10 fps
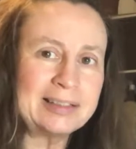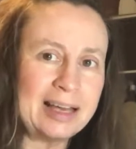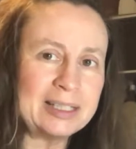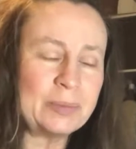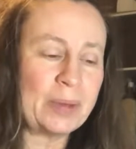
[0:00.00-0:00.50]

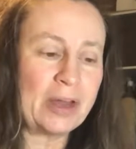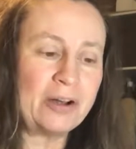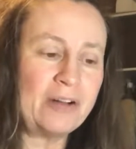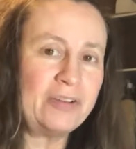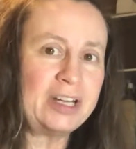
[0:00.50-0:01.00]
gets better
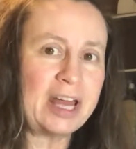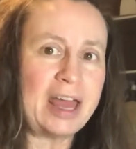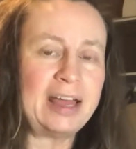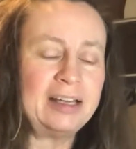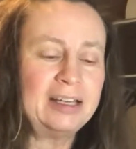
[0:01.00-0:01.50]
every
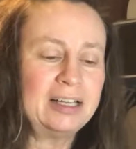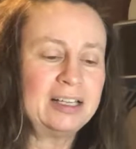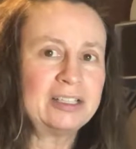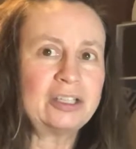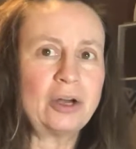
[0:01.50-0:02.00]
day,
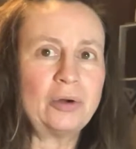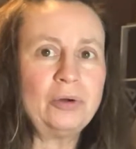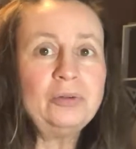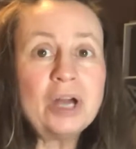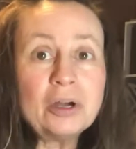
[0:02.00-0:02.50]
so
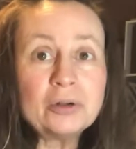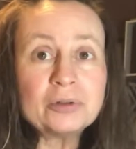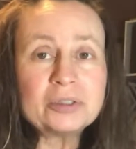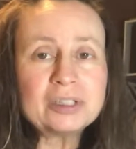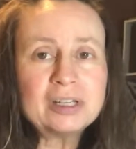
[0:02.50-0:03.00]
who
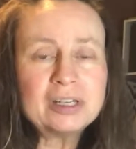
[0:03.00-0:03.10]
knows?